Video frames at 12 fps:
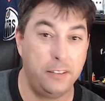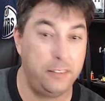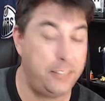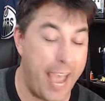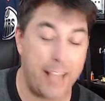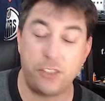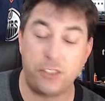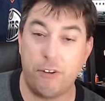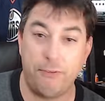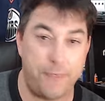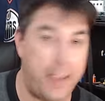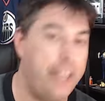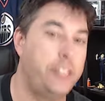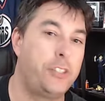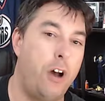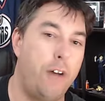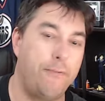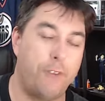dance our face
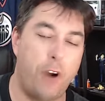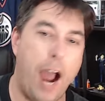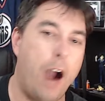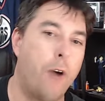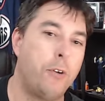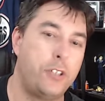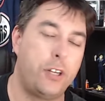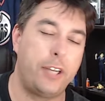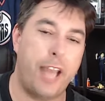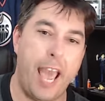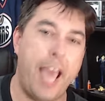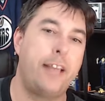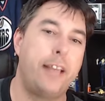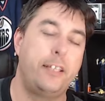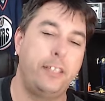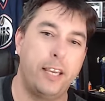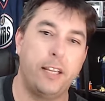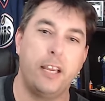off for hours on end
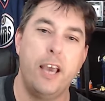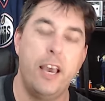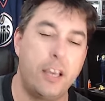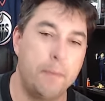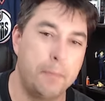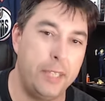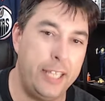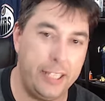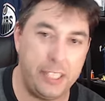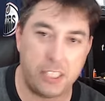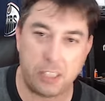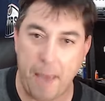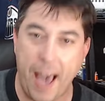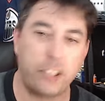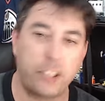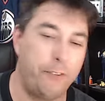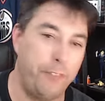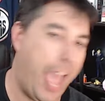and get completely
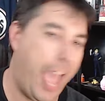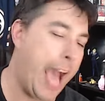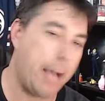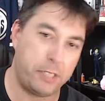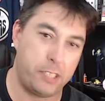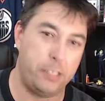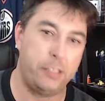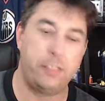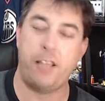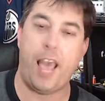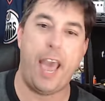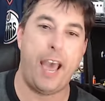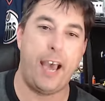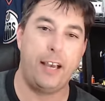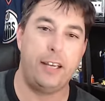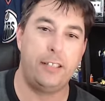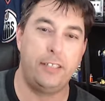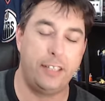smashed on absinthe,
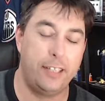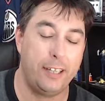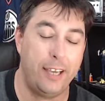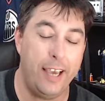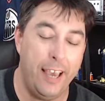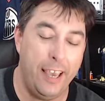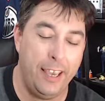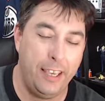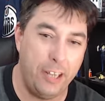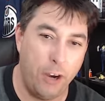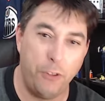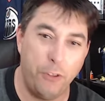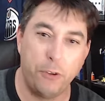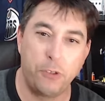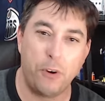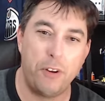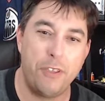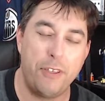and uh, you know, those
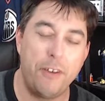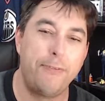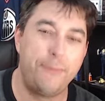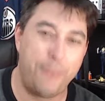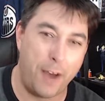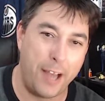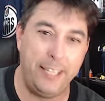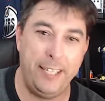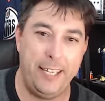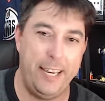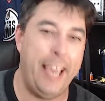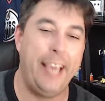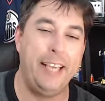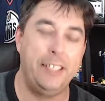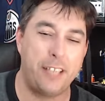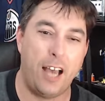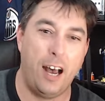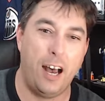were the fun days
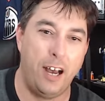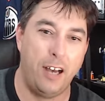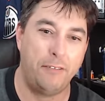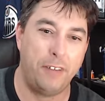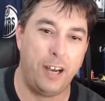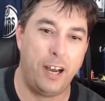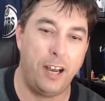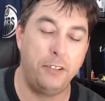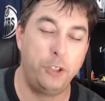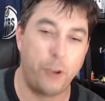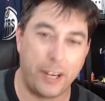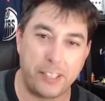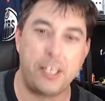of uh, dressing